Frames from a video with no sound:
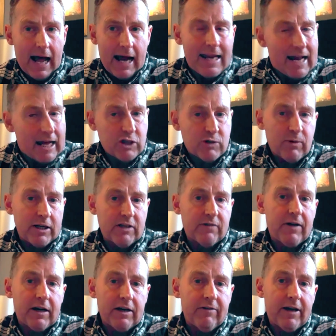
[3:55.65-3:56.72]
And that's where it's
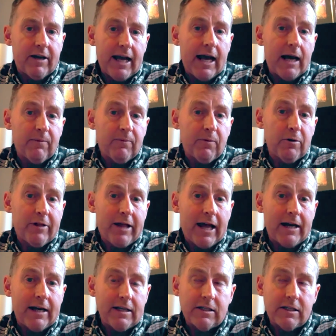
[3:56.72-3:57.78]
very, very helpful
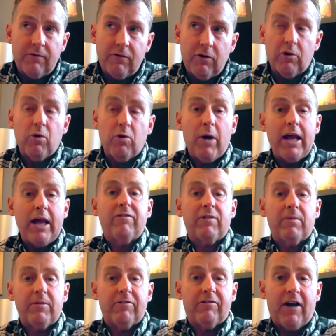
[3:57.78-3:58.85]
then, is if you're away
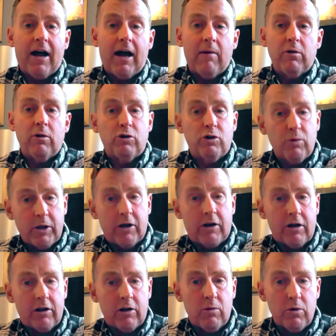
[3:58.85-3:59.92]
from the farm, you're doing your
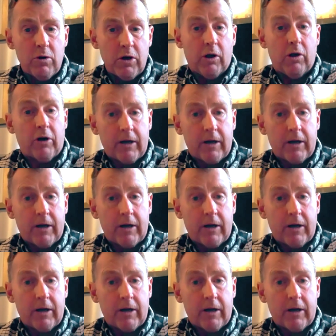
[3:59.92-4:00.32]
other work, you're